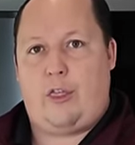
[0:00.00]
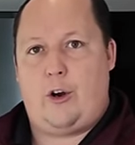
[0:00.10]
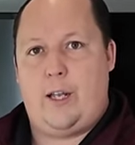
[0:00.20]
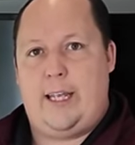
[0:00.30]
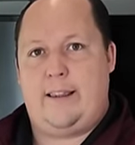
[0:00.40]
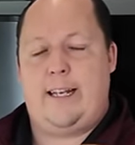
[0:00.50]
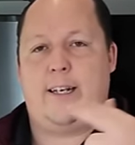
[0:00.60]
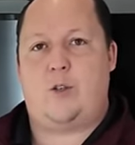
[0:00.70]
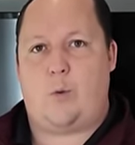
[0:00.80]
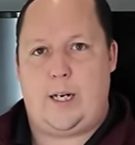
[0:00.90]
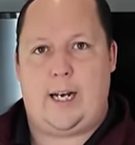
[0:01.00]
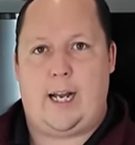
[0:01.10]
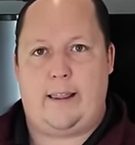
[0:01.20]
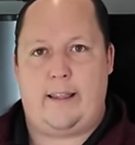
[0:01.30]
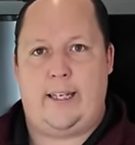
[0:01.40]
thirty and they did twenty
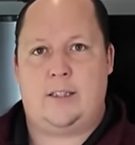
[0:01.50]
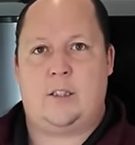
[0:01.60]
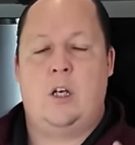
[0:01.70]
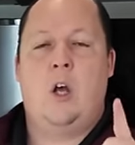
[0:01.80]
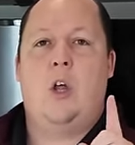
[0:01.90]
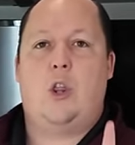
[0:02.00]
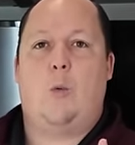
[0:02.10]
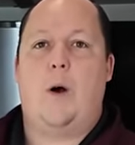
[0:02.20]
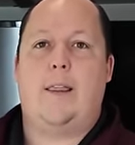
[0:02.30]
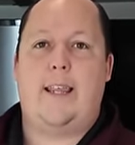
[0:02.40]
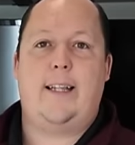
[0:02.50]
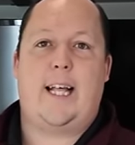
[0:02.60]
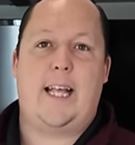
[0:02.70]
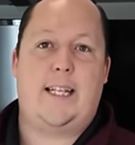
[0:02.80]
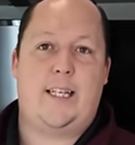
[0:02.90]
nine things. Right. The one thing
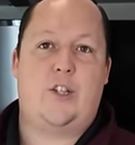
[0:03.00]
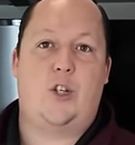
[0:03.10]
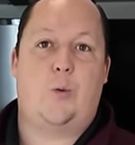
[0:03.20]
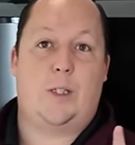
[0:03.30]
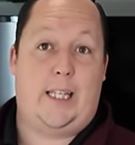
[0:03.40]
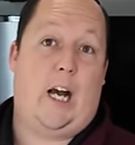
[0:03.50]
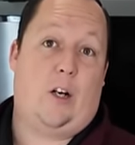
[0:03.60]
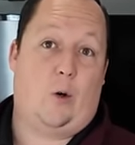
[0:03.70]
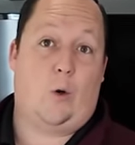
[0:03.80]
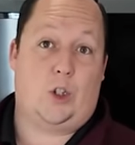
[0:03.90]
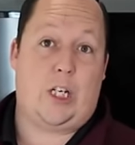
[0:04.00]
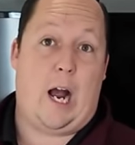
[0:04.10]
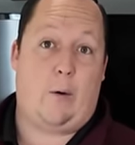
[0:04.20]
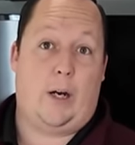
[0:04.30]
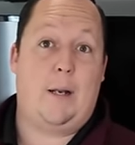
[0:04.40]
that they didn't do was the Encore
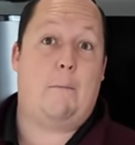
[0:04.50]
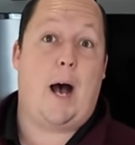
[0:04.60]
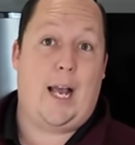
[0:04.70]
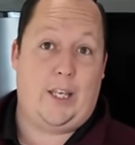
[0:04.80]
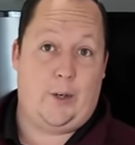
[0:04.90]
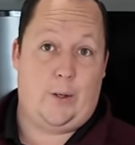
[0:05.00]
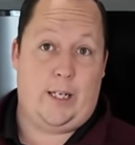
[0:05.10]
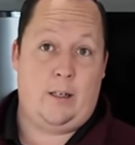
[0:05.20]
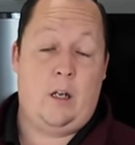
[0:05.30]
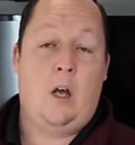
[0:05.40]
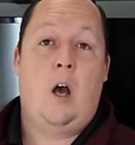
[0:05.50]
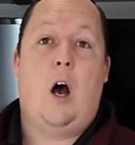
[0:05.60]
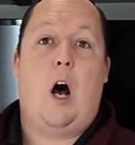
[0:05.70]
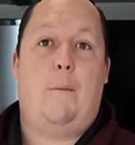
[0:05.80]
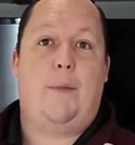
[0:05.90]
shower in right. my unit.
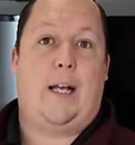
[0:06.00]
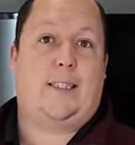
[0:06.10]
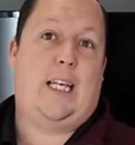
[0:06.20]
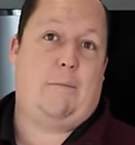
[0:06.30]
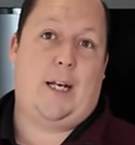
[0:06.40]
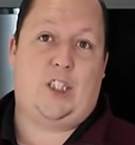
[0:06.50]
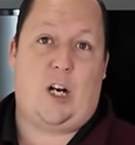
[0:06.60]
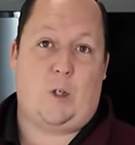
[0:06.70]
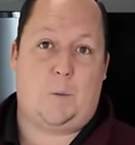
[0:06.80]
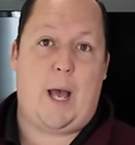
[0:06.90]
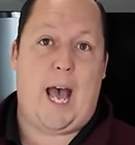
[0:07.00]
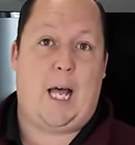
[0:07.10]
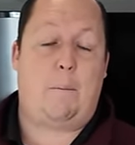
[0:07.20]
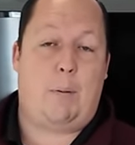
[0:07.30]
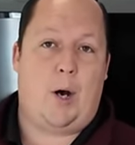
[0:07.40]
Right. I'm um, not saying my shower's
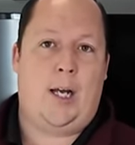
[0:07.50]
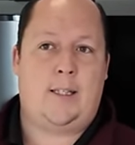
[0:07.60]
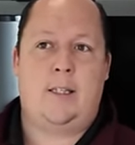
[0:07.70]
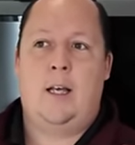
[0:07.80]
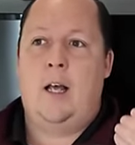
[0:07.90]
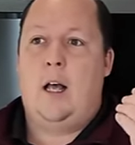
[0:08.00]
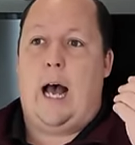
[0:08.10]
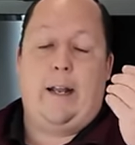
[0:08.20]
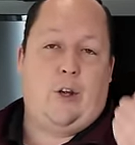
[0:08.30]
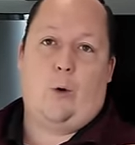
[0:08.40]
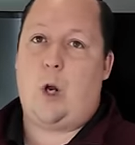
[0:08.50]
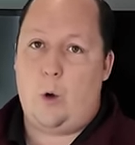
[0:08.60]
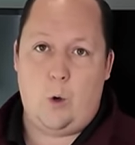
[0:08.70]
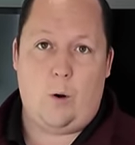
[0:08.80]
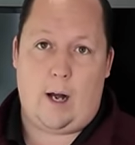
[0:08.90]
bad, but I don't
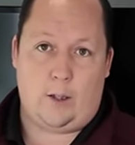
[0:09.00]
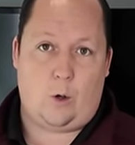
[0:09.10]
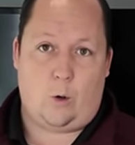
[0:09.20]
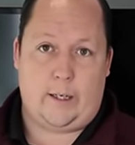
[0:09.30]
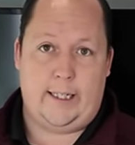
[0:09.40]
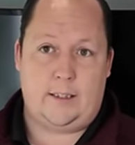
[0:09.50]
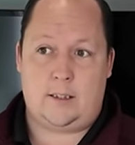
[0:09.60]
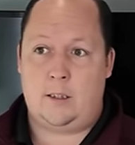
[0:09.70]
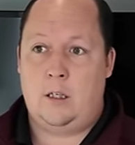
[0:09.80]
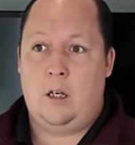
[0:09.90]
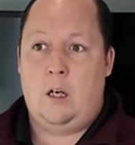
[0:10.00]
know who Encore is.